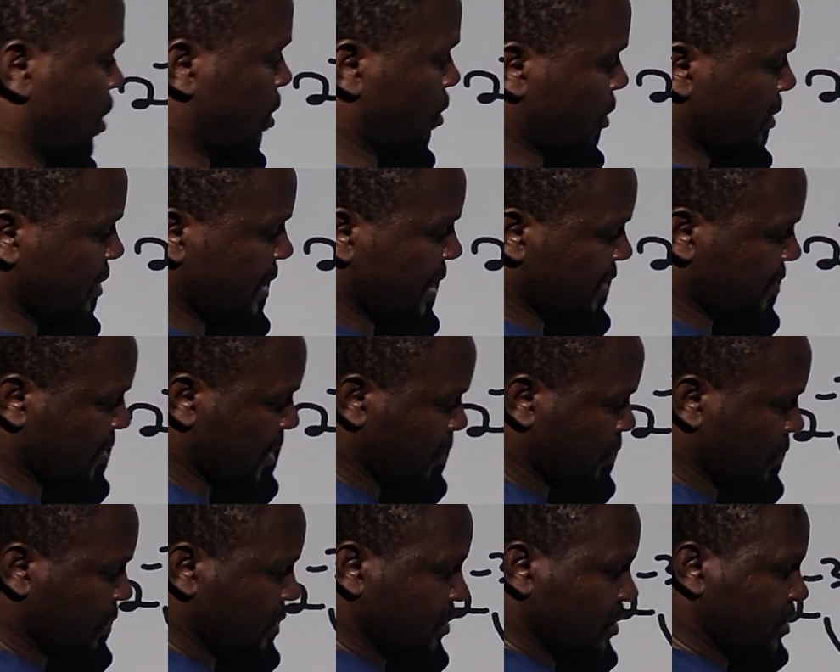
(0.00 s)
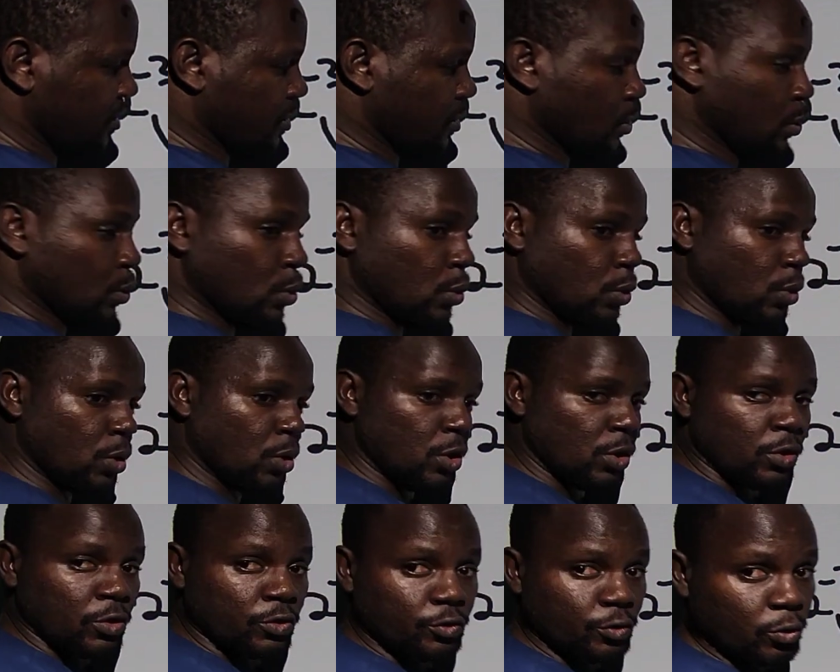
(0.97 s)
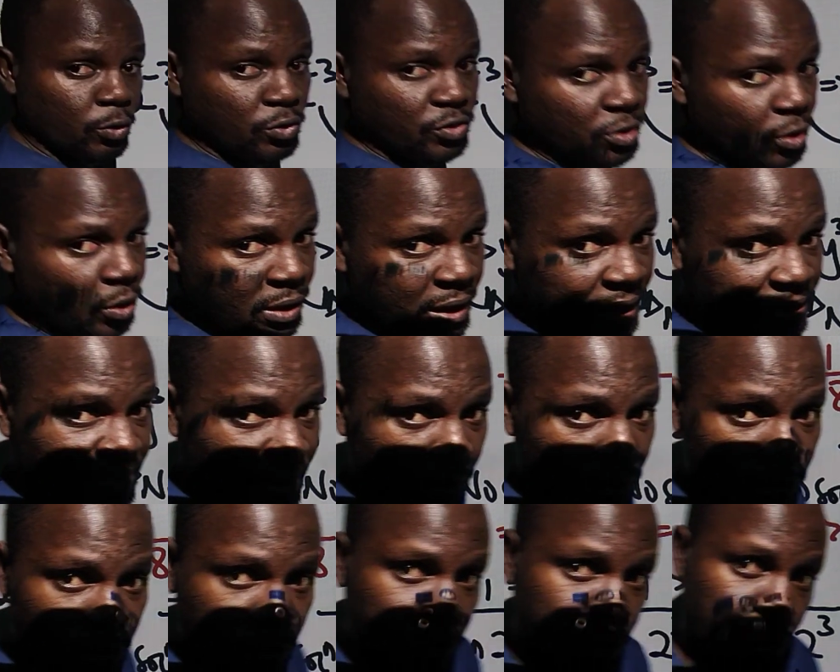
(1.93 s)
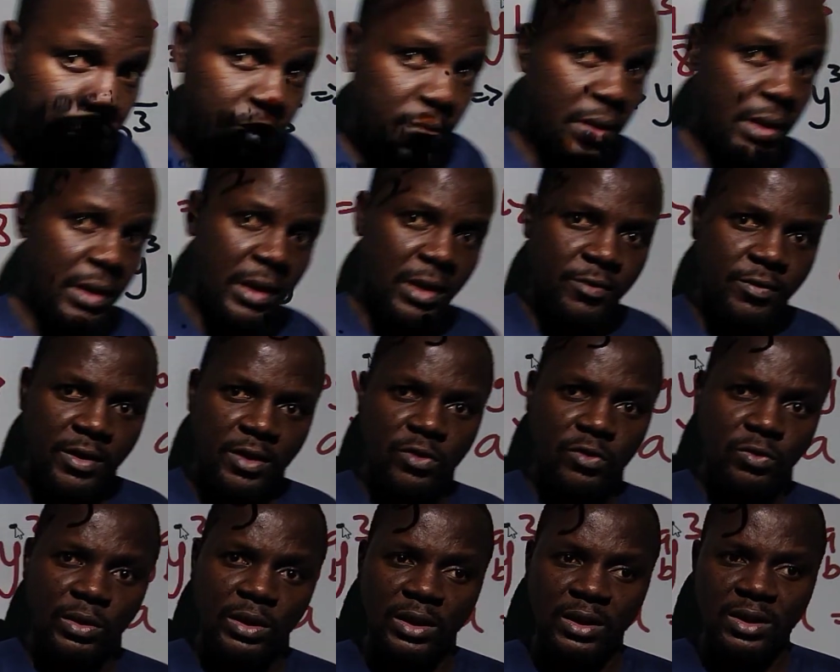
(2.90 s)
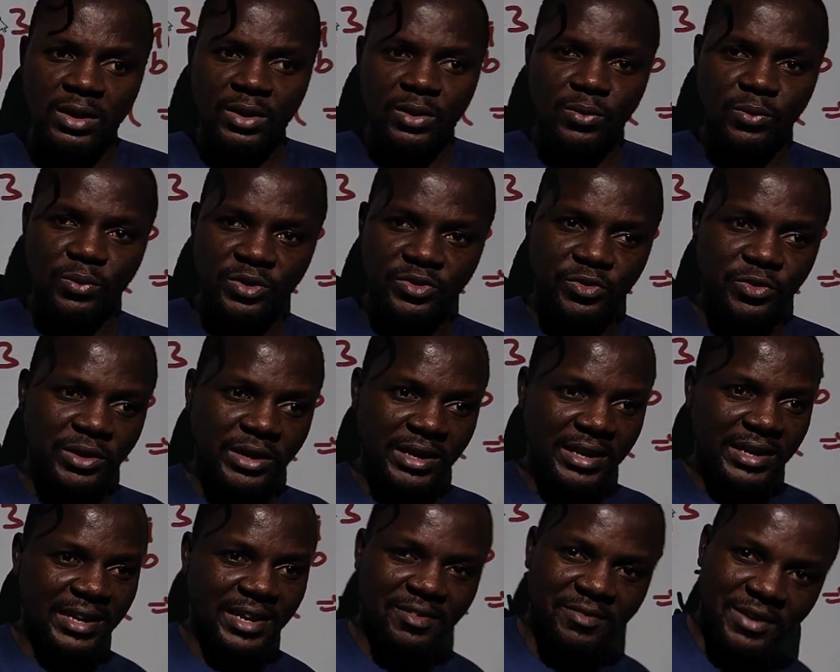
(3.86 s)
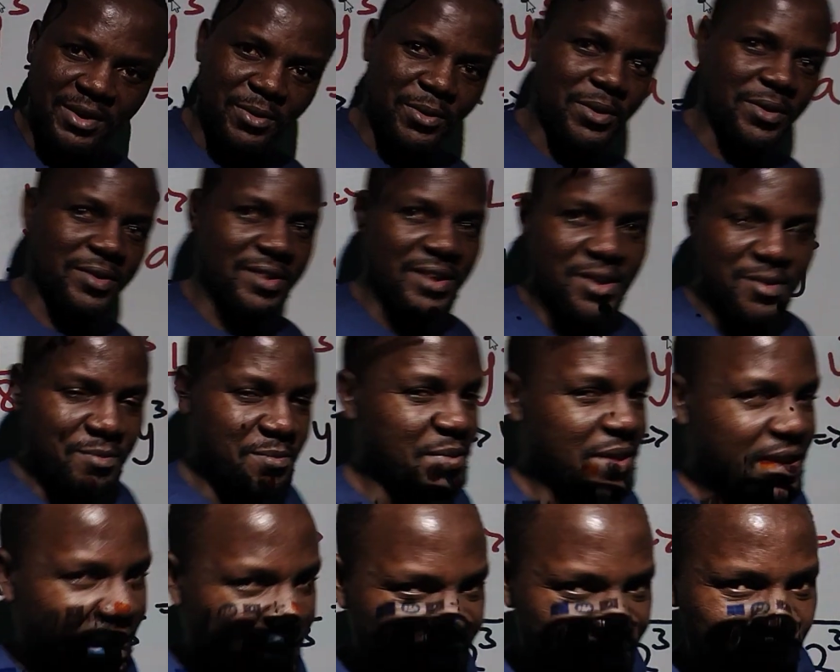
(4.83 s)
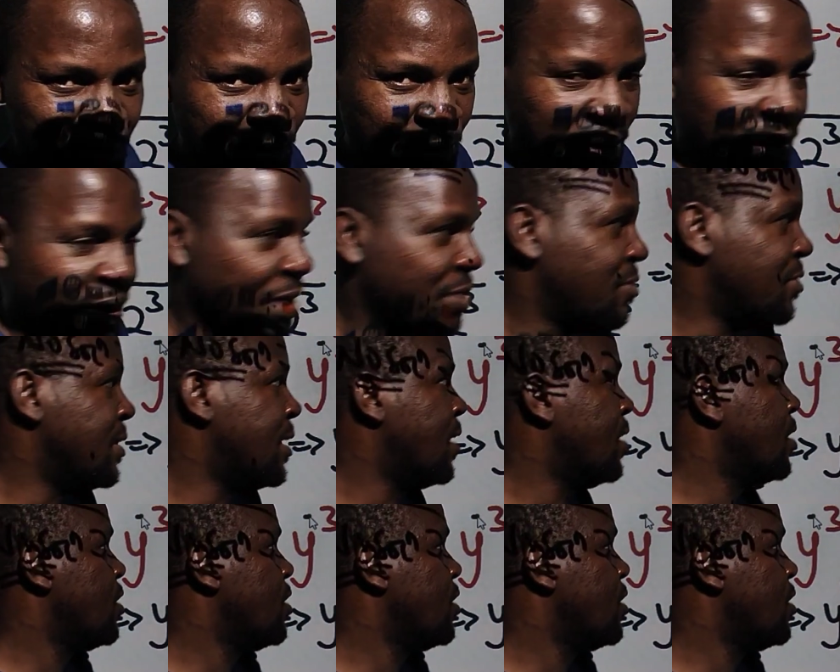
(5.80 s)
error. The answer to this is no solution, unless I want to solve in an advanced way, which you can never what? Be asked for your level now.